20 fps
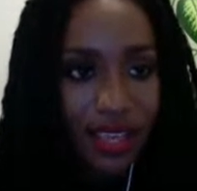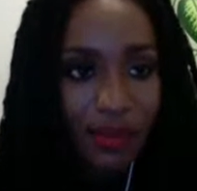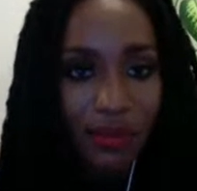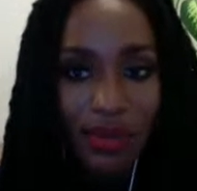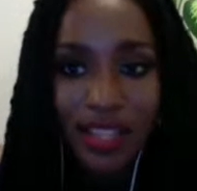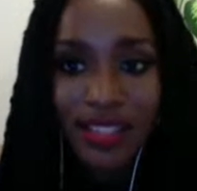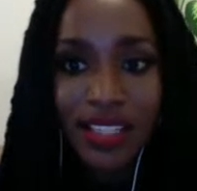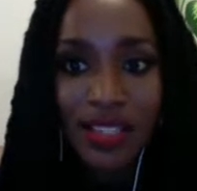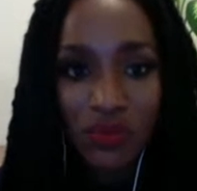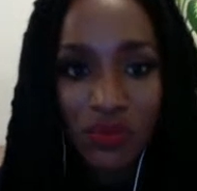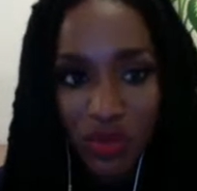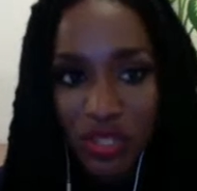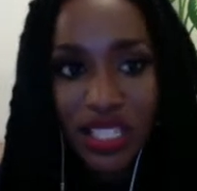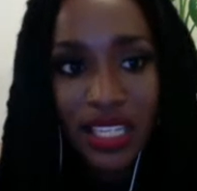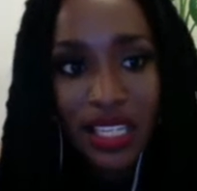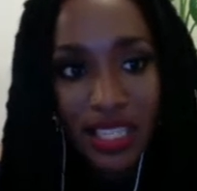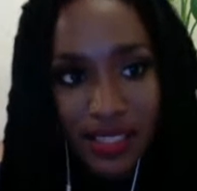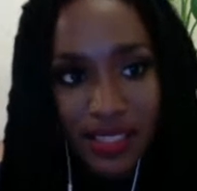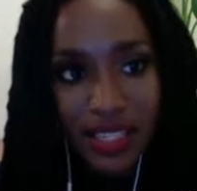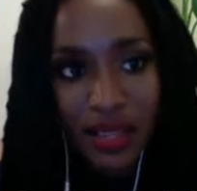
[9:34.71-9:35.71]
because it really
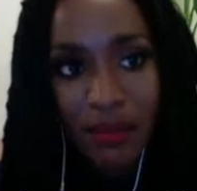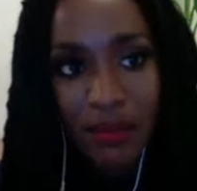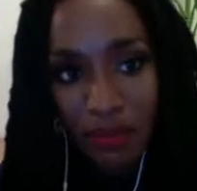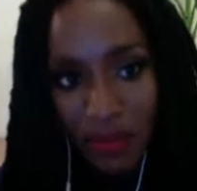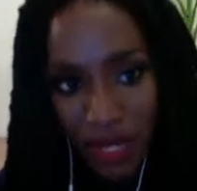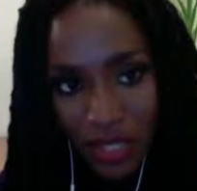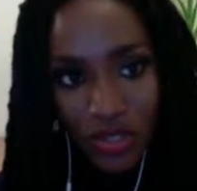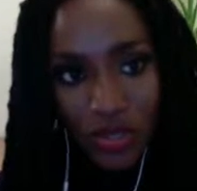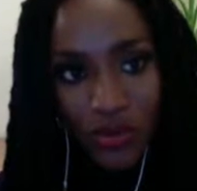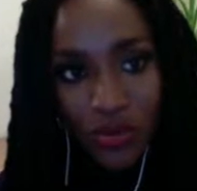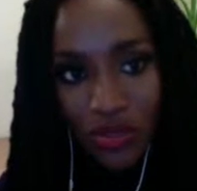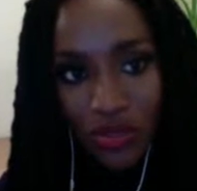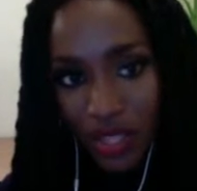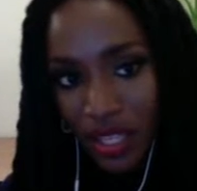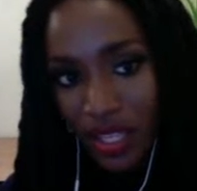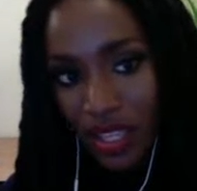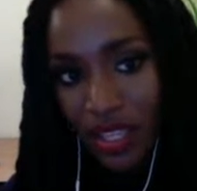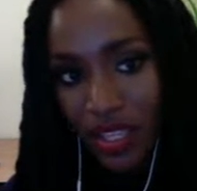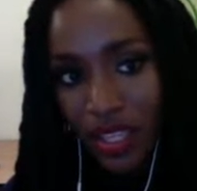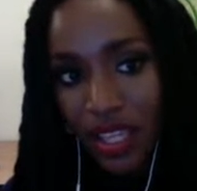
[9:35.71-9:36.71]
is a mental
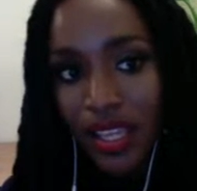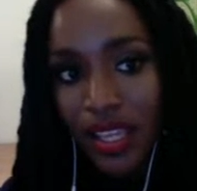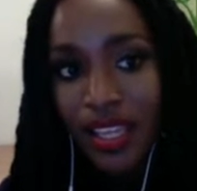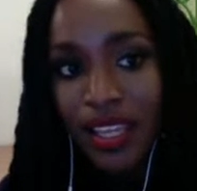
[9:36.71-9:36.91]
thing.